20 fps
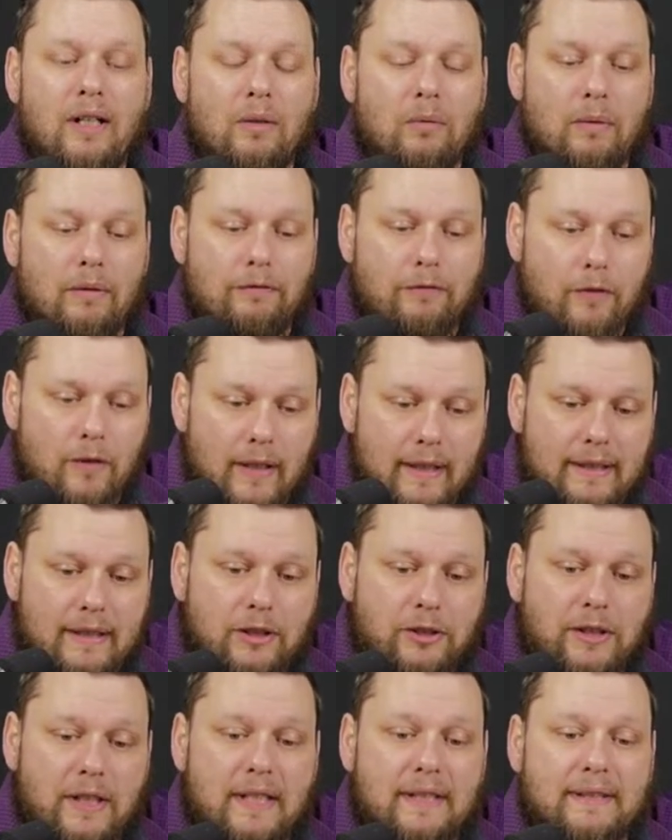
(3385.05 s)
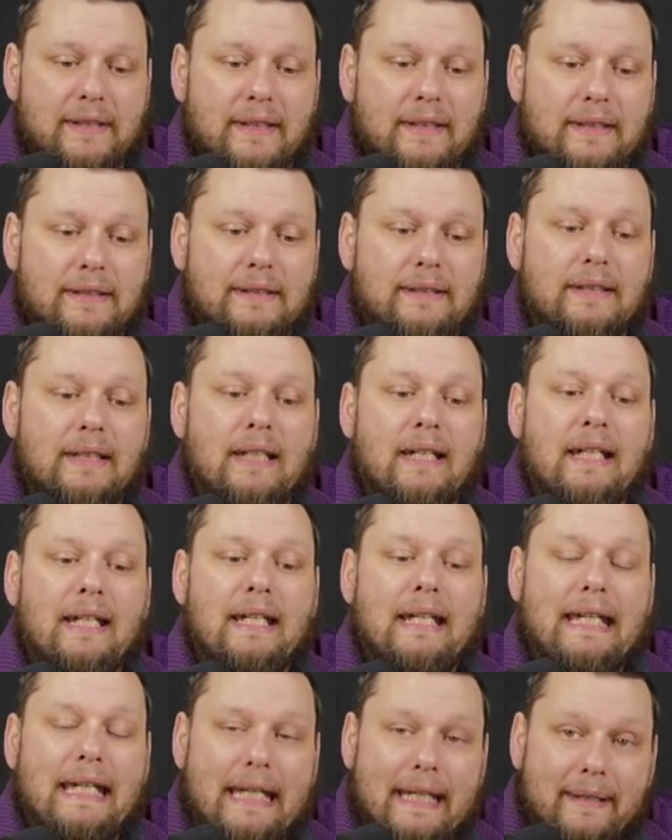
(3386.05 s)
referring to Jesus
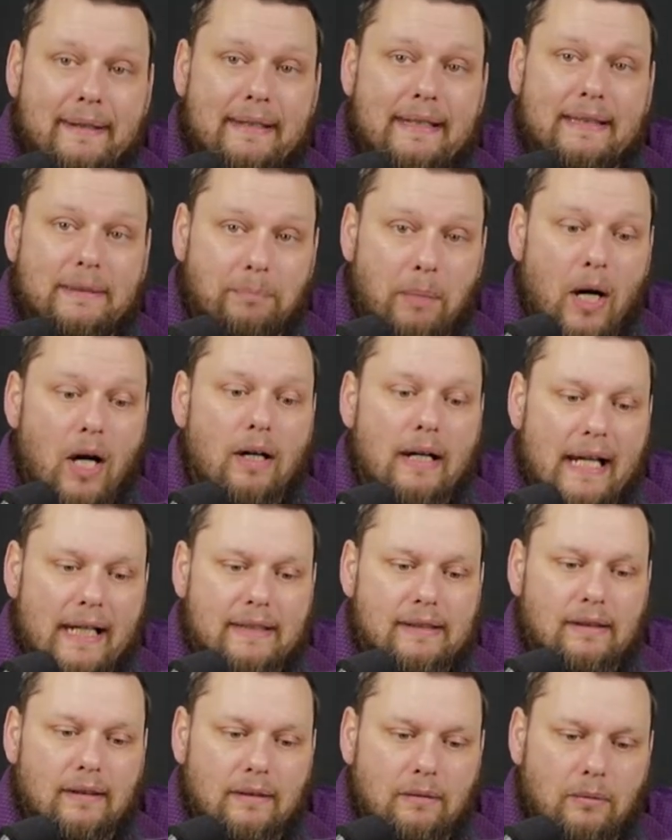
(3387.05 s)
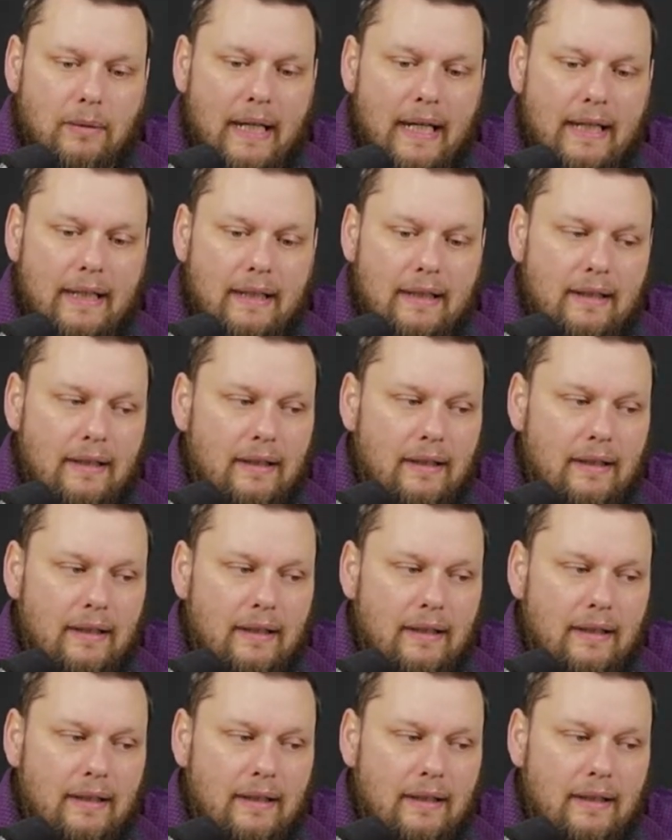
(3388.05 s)
in this par excellent way.